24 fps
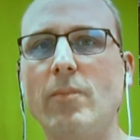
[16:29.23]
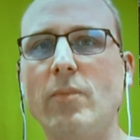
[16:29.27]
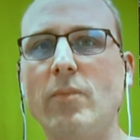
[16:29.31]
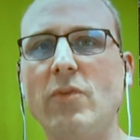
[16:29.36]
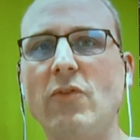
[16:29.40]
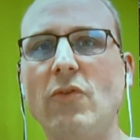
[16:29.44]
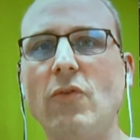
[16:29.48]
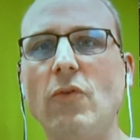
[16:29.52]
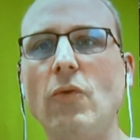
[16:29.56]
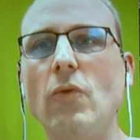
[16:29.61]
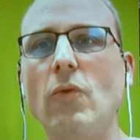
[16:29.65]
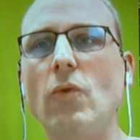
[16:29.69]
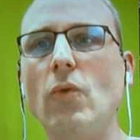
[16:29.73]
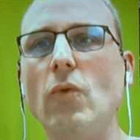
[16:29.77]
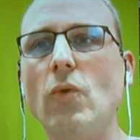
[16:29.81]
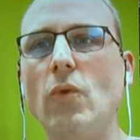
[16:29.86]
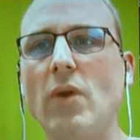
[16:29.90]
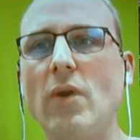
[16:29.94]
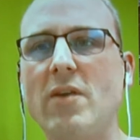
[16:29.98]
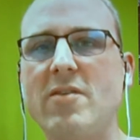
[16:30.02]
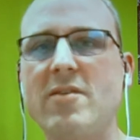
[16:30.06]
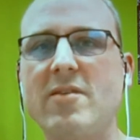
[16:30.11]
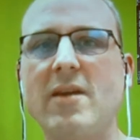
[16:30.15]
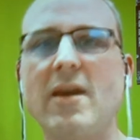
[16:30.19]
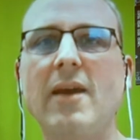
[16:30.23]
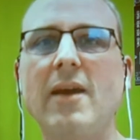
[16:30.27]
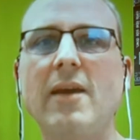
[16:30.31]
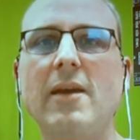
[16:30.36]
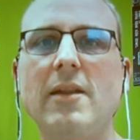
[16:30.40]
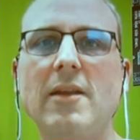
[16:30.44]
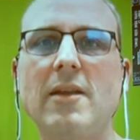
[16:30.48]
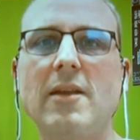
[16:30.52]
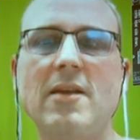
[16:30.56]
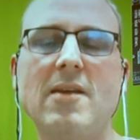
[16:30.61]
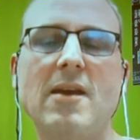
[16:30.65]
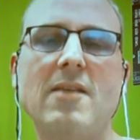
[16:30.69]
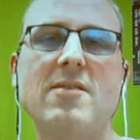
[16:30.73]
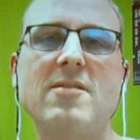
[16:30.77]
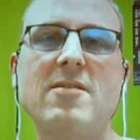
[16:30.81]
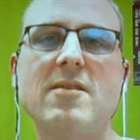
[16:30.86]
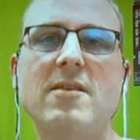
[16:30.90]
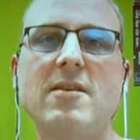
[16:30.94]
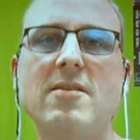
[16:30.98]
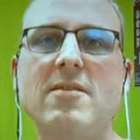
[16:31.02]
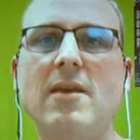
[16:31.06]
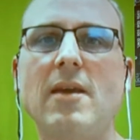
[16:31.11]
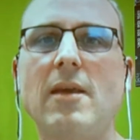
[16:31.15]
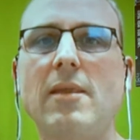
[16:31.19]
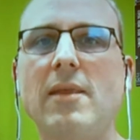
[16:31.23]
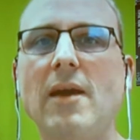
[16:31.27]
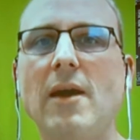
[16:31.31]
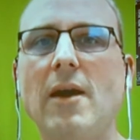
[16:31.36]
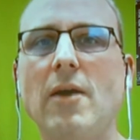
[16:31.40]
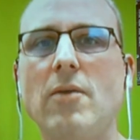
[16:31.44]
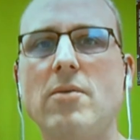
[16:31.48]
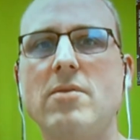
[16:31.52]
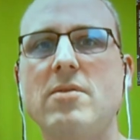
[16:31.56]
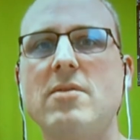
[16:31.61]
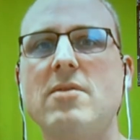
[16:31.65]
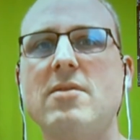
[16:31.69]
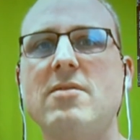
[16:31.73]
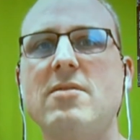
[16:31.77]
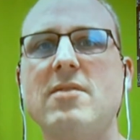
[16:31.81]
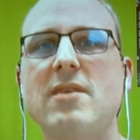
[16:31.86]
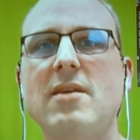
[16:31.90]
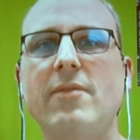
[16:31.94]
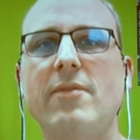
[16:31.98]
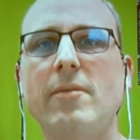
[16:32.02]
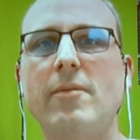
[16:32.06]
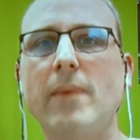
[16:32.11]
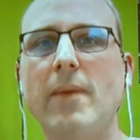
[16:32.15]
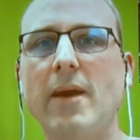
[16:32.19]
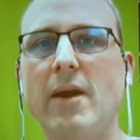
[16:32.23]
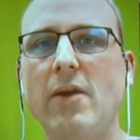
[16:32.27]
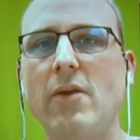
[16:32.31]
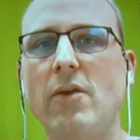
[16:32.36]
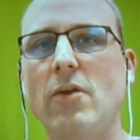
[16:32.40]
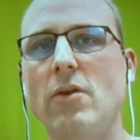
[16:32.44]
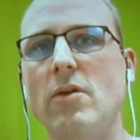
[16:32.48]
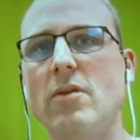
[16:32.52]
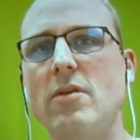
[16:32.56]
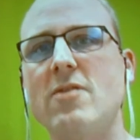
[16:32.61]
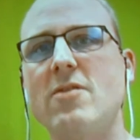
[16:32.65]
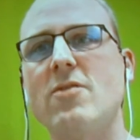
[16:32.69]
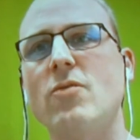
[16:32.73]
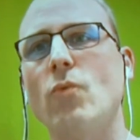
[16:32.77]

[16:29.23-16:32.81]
to a cycle exact 68,007 megahertz